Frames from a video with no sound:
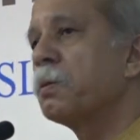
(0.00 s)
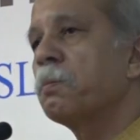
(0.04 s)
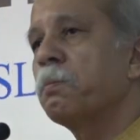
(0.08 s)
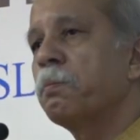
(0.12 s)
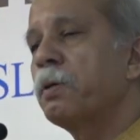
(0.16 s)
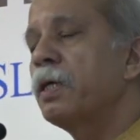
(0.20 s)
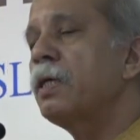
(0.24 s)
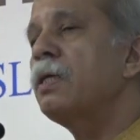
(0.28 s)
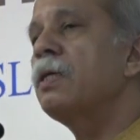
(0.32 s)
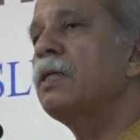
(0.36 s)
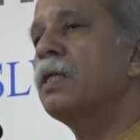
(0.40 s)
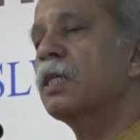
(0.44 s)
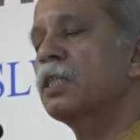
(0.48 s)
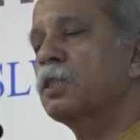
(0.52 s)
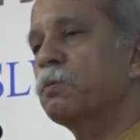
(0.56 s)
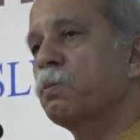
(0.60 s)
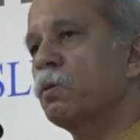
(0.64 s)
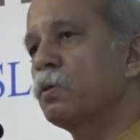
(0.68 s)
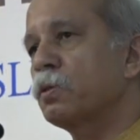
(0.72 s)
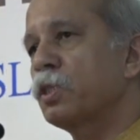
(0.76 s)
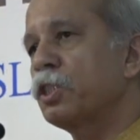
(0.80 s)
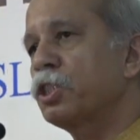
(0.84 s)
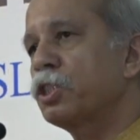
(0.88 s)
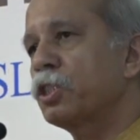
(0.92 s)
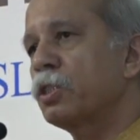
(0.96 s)
Brilliant
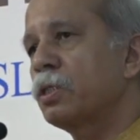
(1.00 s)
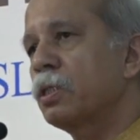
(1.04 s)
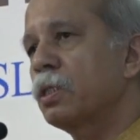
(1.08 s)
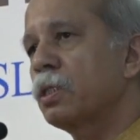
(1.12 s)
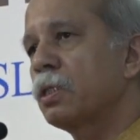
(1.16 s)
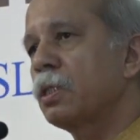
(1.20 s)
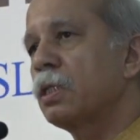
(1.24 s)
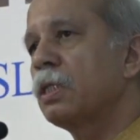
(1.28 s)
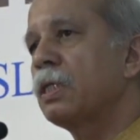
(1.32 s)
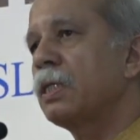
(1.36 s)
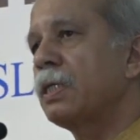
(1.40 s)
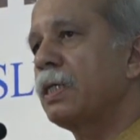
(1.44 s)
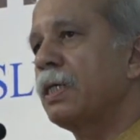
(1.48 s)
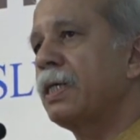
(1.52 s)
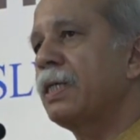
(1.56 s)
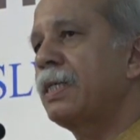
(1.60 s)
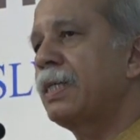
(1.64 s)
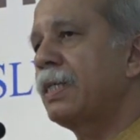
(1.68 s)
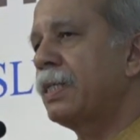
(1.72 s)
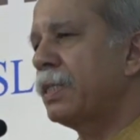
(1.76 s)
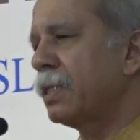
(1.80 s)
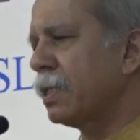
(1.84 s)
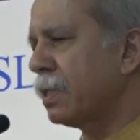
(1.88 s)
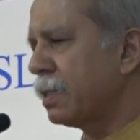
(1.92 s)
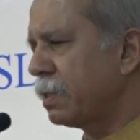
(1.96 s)
exposition. It
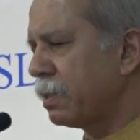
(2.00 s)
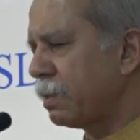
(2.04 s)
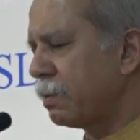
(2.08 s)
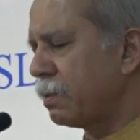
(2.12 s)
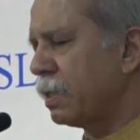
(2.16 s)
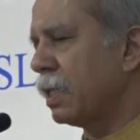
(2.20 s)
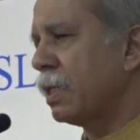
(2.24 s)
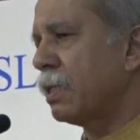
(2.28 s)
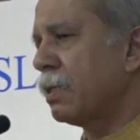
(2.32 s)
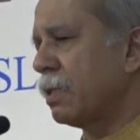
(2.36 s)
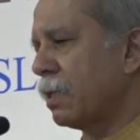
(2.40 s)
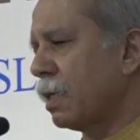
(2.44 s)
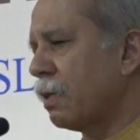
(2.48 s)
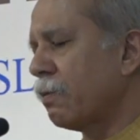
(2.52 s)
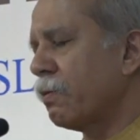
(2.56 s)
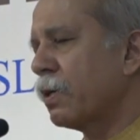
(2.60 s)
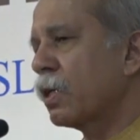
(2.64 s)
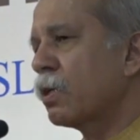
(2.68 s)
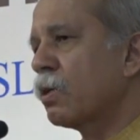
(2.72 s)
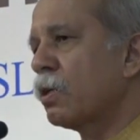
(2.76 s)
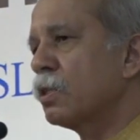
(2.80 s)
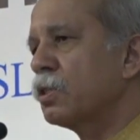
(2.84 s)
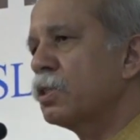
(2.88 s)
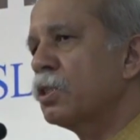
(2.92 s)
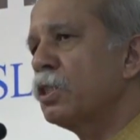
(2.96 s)
turned our
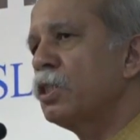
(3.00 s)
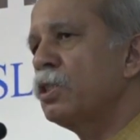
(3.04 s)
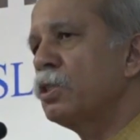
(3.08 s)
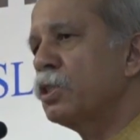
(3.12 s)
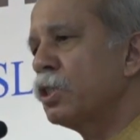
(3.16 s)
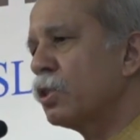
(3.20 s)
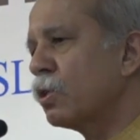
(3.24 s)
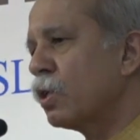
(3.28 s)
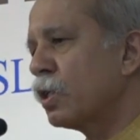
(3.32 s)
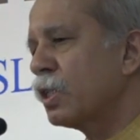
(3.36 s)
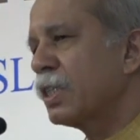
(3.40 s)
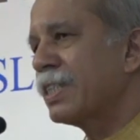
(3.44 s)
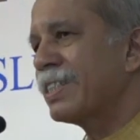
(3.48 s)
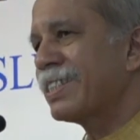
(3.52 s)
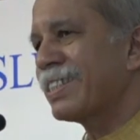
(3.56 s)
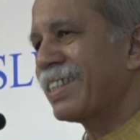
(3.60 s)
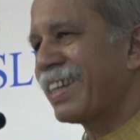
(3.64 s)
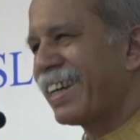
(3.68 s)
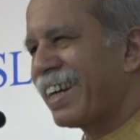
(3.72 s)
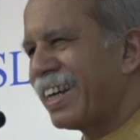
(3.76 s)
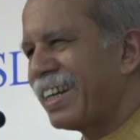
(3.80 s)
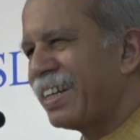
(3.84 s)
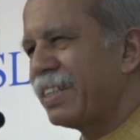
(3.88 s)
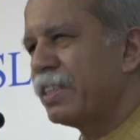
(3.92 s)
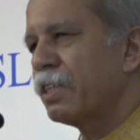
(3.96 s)
Constitution on its
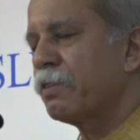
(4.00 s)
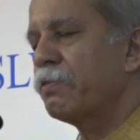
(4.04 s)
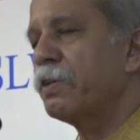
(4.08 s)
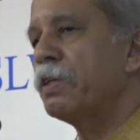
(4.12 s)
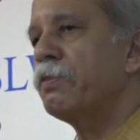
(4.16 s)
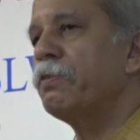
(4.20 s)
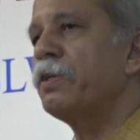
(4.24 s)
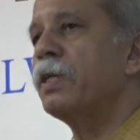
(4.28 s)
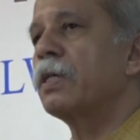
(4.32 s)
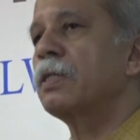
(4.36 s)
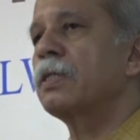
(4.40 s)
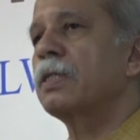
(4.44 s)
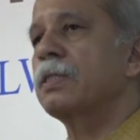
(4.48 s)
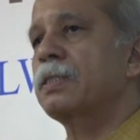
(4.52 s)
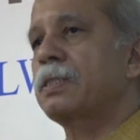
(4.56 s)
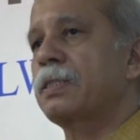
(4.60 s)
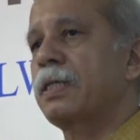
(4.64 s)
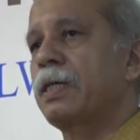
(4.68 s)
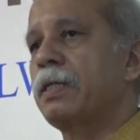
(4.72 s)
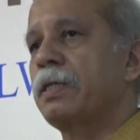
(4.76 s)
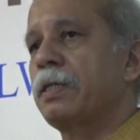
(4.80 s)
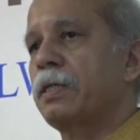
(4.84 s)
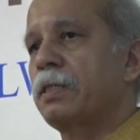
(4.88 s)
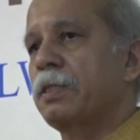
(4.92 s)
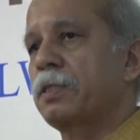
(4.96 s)
head the way we
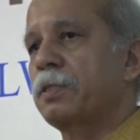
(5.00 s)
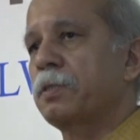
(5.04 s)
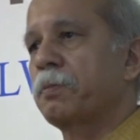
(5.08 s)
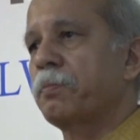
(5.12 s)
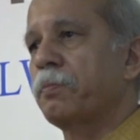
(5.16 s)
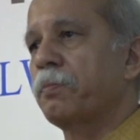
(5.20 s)
understand it.